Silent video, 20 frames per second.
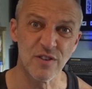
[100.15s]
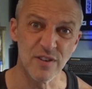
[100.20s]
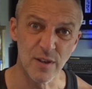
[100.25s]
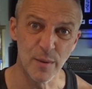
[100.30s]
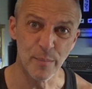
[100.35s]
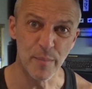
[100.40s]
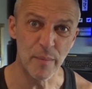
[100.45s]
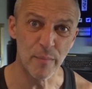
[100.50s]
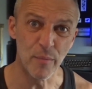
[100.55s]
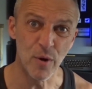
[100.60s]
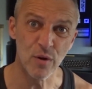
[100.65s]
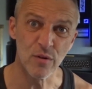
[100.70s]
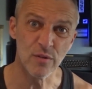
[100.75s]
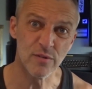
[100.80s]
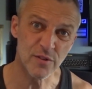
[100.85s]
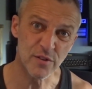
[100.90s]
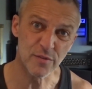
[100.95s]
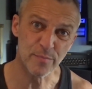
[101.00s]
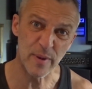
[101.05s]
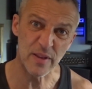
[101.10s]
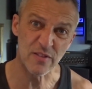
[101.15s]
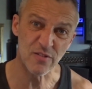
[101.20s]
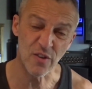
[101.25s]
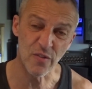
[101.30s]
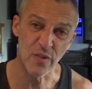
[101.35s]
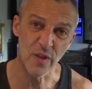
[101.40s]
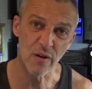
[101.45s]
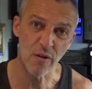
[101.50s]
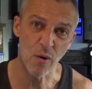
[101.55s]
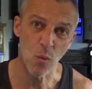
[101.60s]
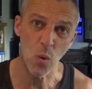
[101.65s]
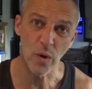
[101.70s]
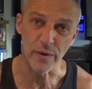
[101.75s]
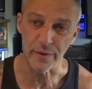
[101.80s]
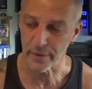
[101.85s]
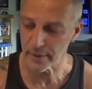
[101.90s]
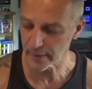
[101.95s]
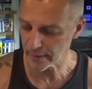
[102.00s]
a little bit more because there's bits on there I want.